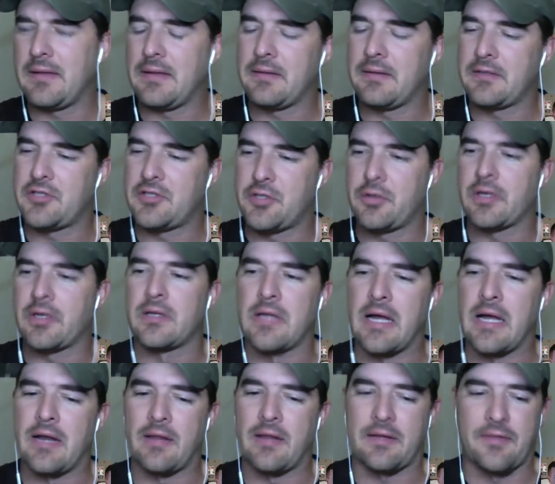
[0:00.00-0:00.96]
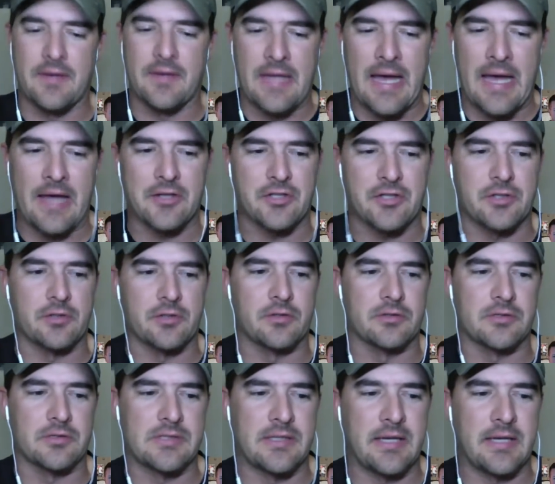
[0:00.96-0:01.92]
shooting a lot of like the
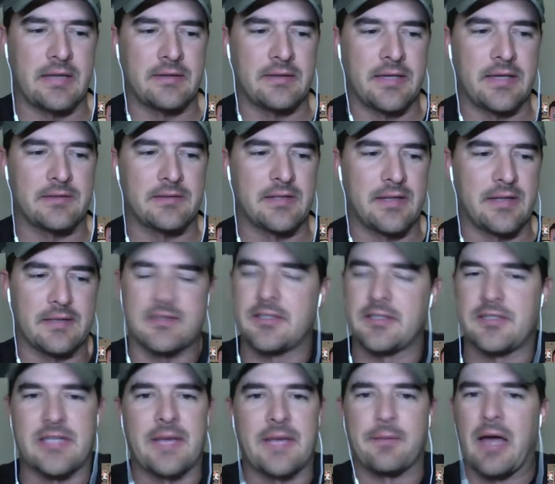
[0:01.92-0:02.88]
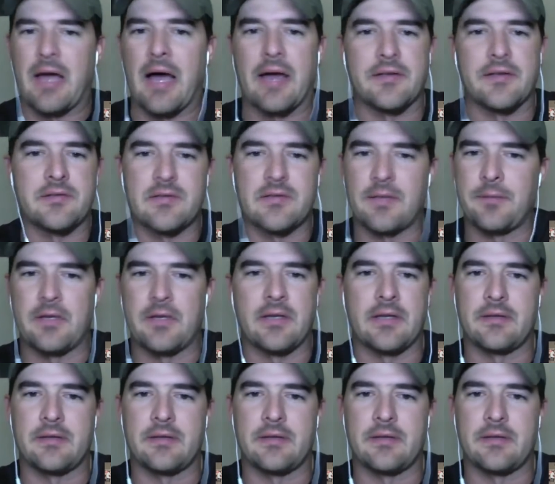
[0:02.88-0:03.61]
nationals and, and things it, it's the same guys i mean it's